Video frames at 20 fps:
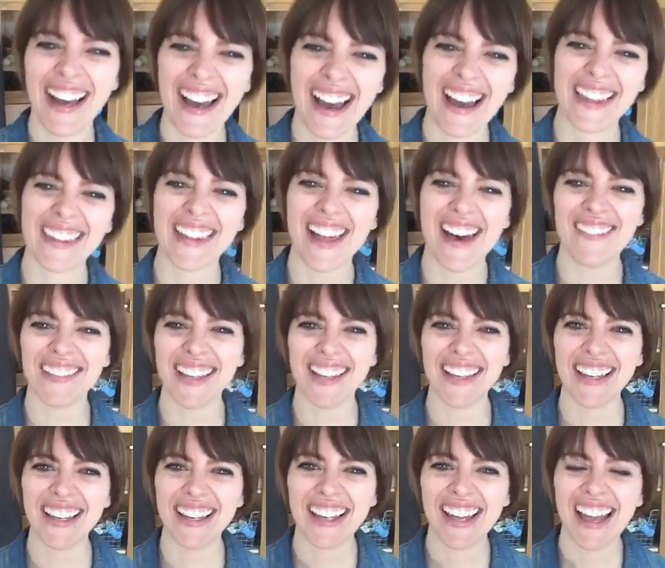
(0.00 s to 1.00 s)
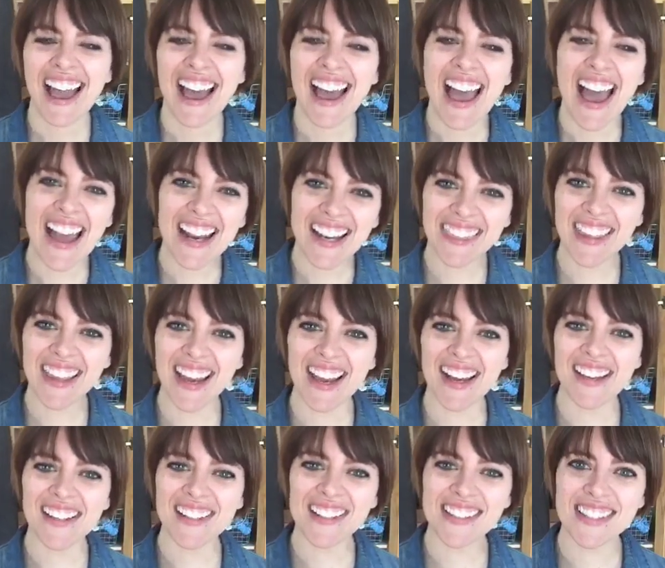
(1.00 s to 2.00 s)
I love it. Anything
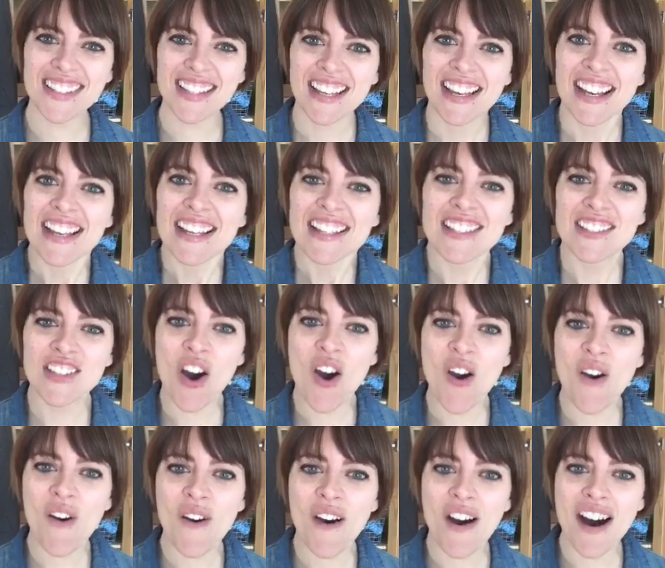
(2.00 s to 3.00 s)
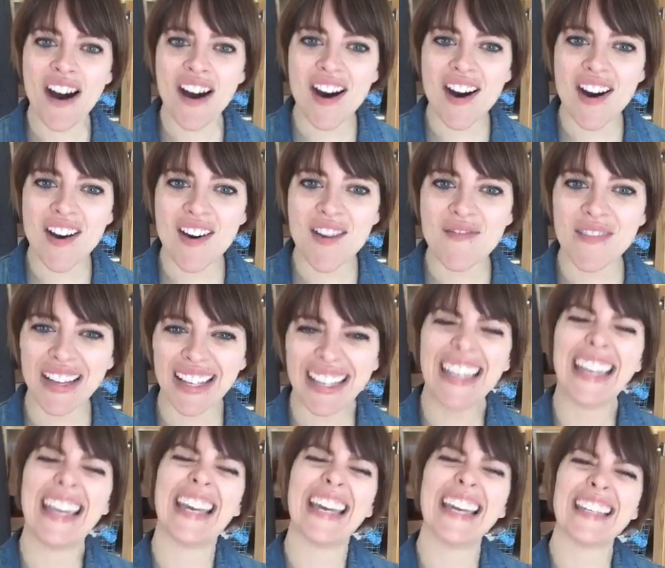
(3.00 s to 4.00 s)
else? So,
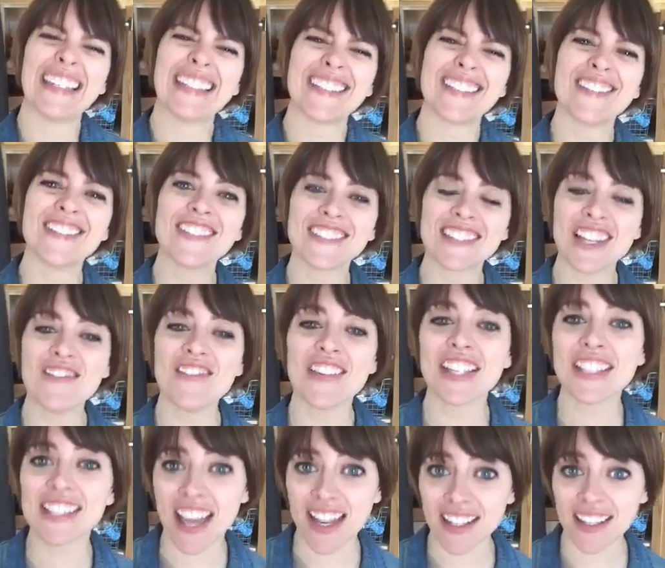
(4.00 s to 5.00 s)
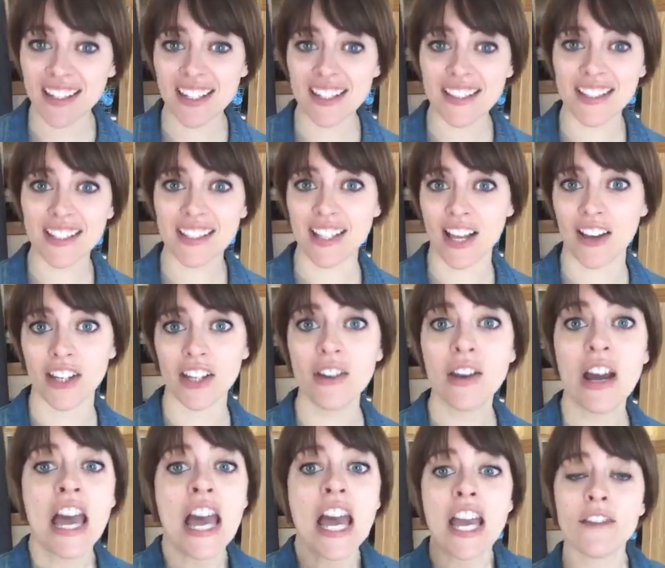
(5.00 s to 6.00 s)
so some exciting things to tell you.
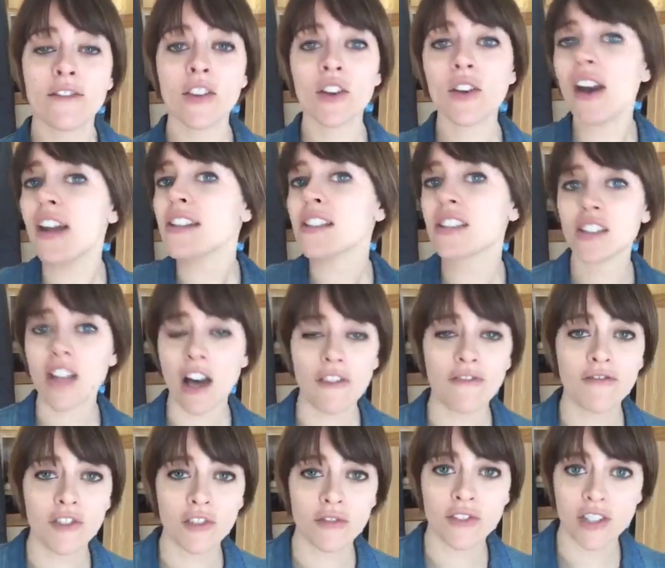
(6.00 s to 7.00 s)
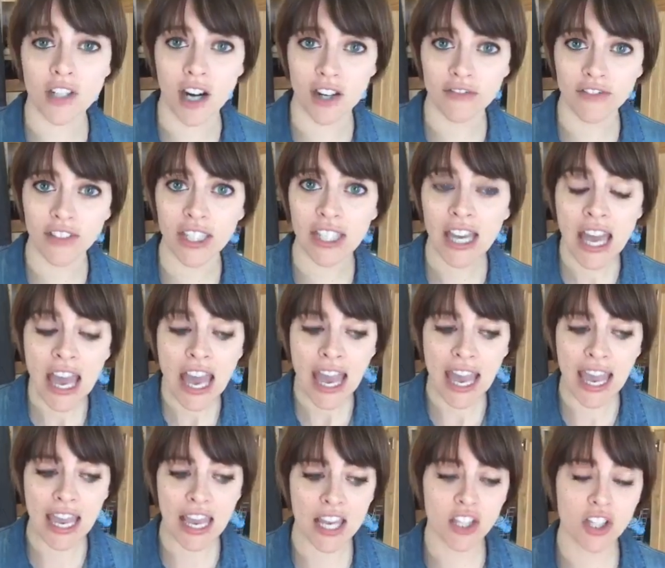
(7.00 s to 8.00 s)
If you guys love food photography
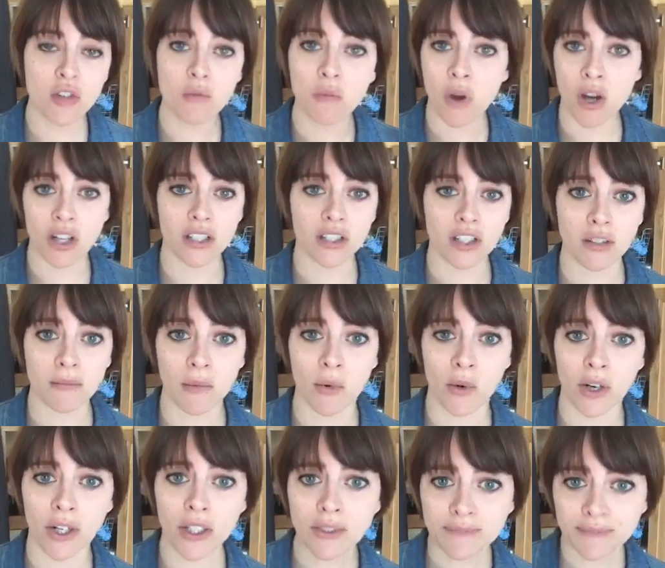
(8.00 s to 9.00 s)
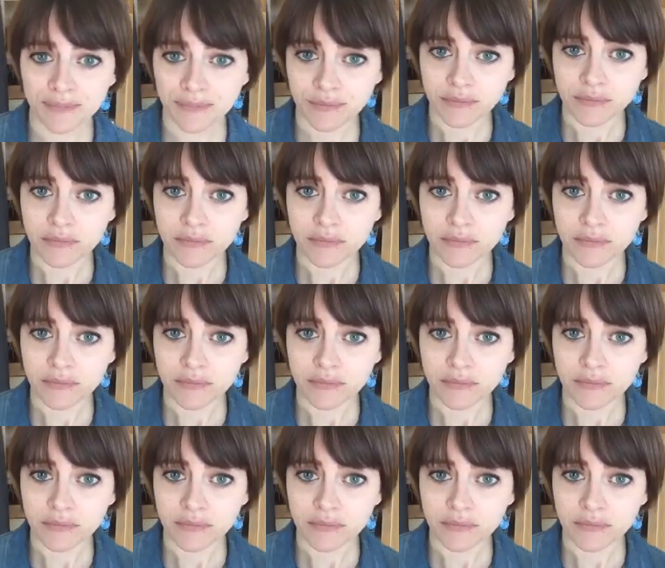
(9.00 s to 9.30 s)
and you want to learn more,